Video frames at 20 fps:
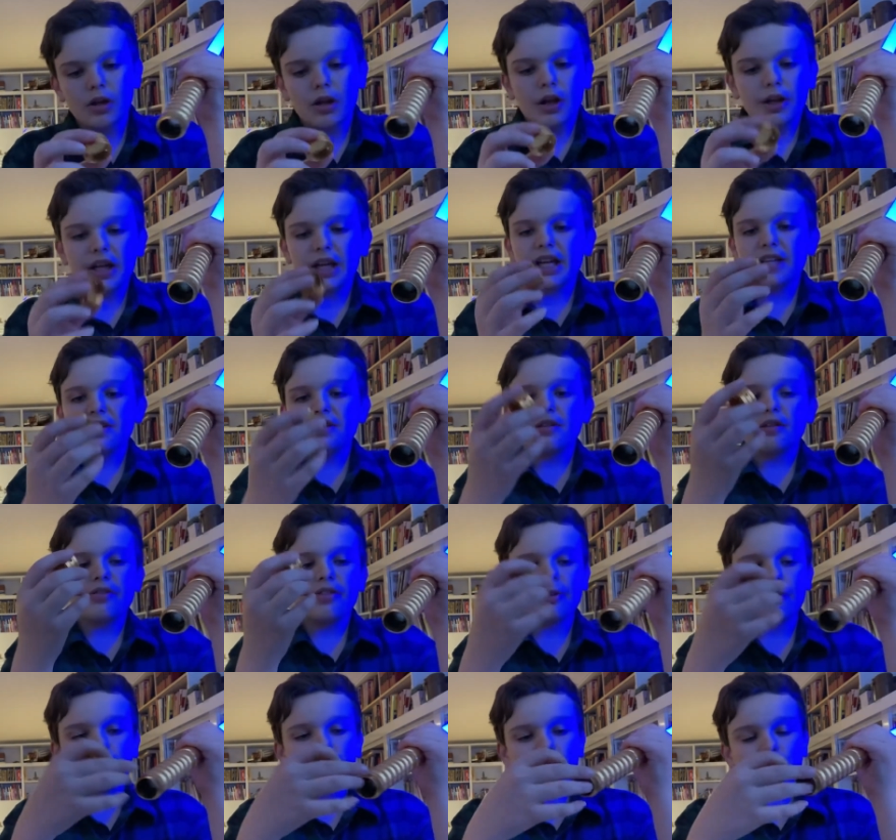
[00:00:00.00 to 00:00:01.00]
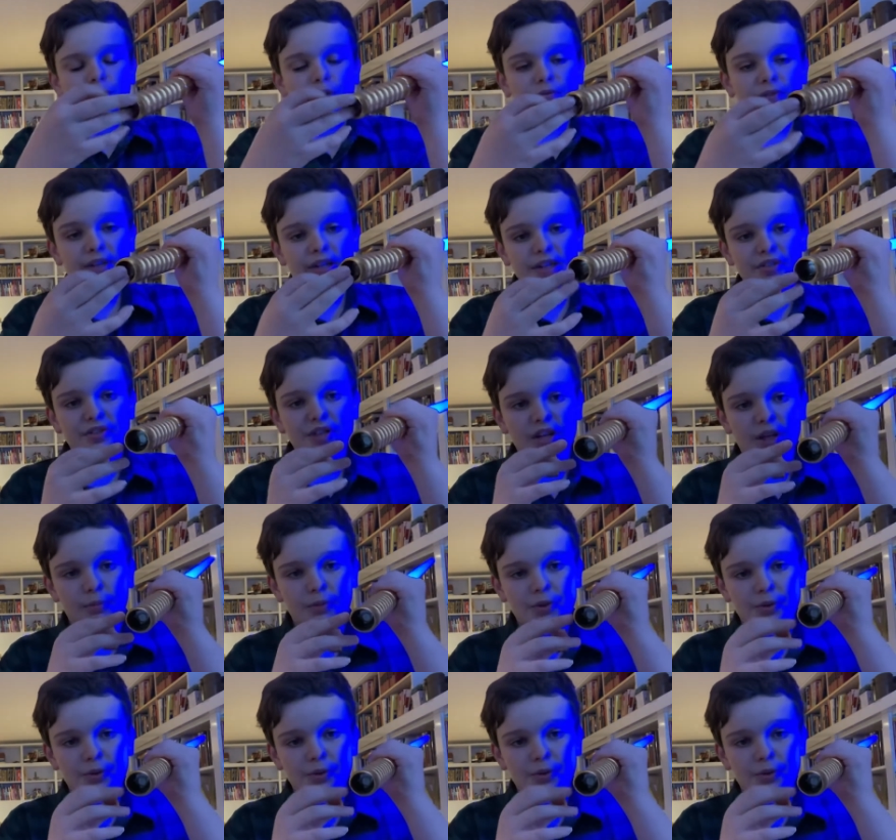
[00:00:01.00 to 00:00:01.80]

It has this little thing right here. So if you get a second one,